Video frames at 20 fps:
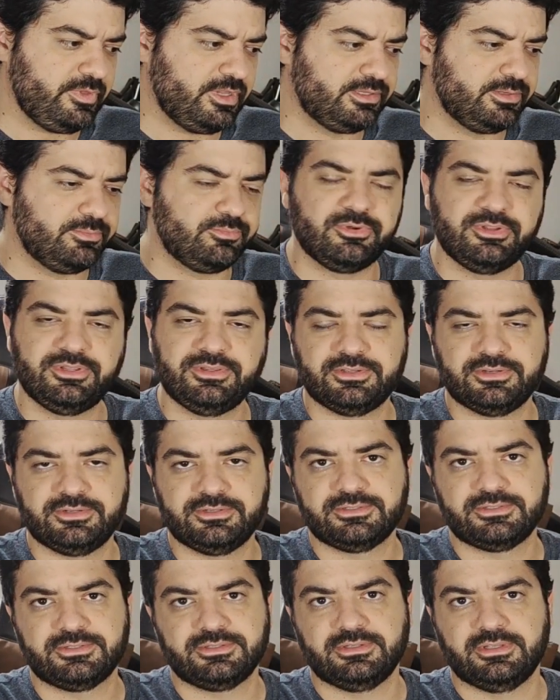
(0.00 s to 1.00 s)
the
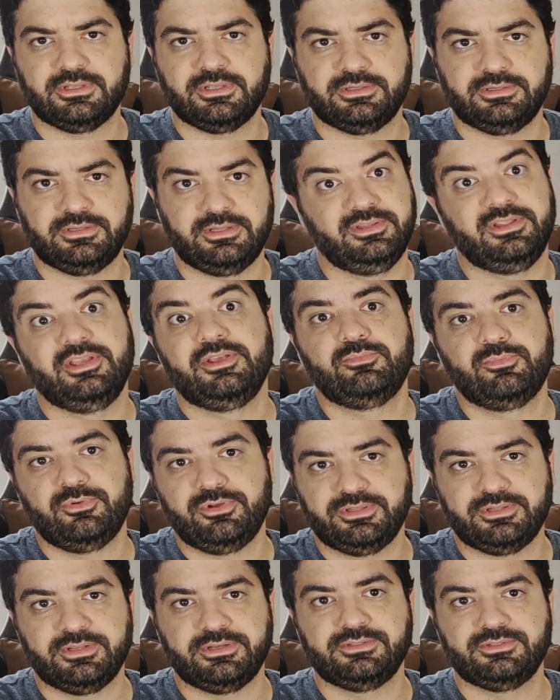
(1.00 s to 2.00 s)

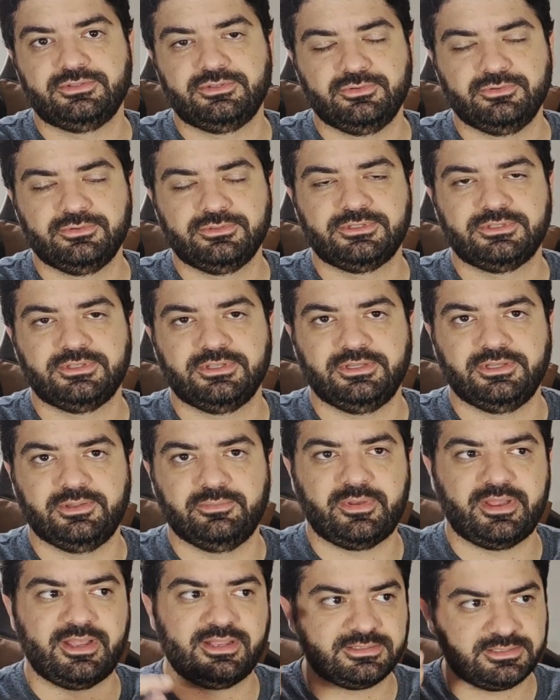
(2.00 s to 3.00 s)
printers used in
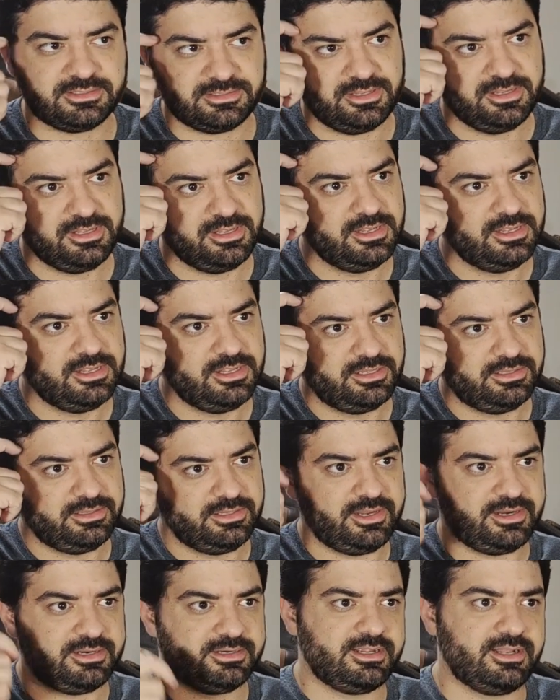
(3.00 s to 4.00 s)
the past.
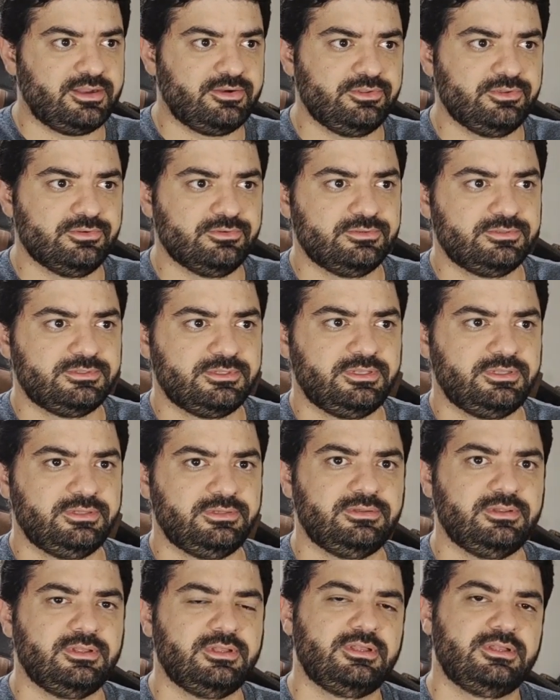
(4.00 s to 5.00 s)
They are now
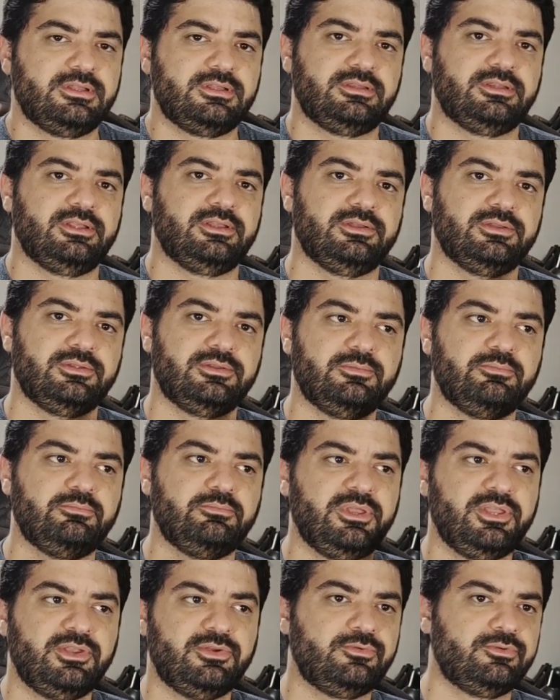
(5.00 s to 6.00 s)
using the
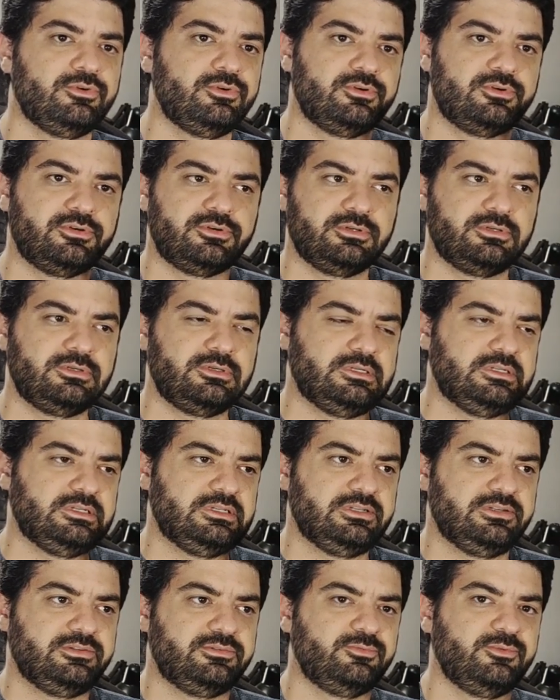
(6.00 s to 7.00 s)
mirror
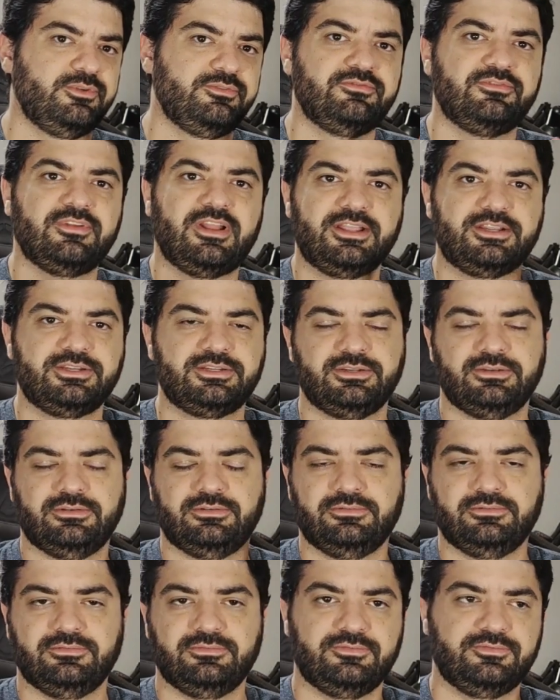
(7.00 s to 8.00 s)

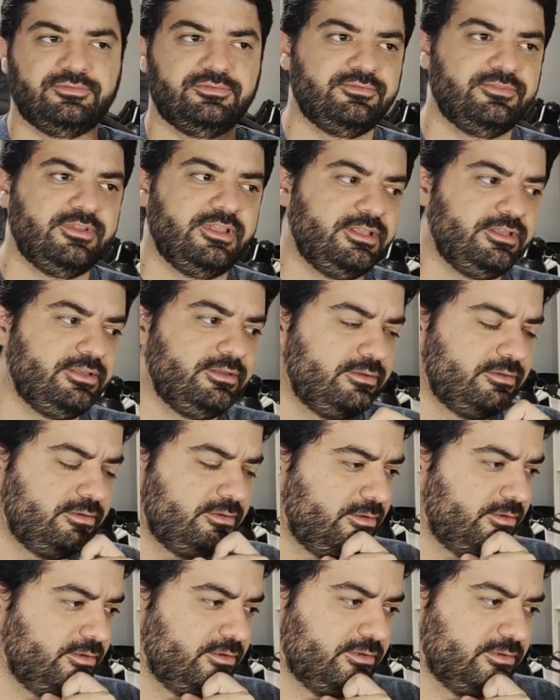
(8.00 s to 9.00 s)
reflection thing
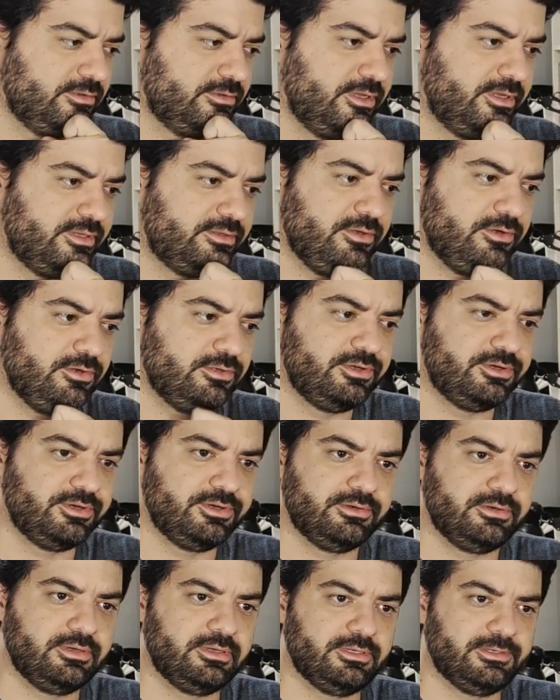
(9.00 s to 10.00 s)
that
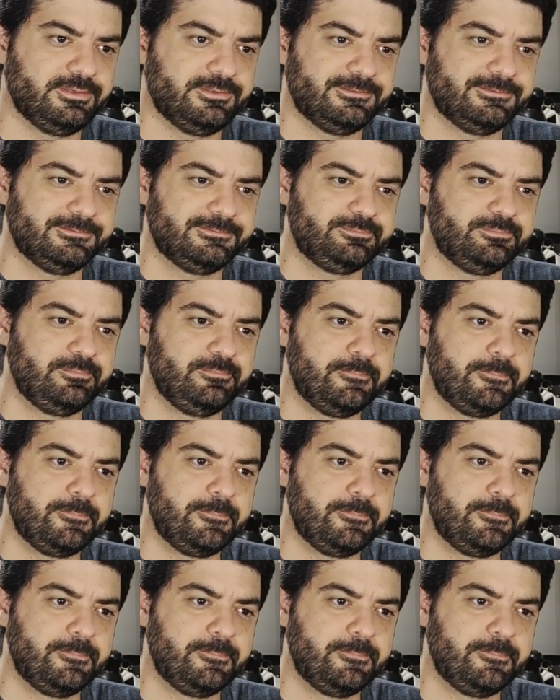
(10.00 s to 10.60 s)
other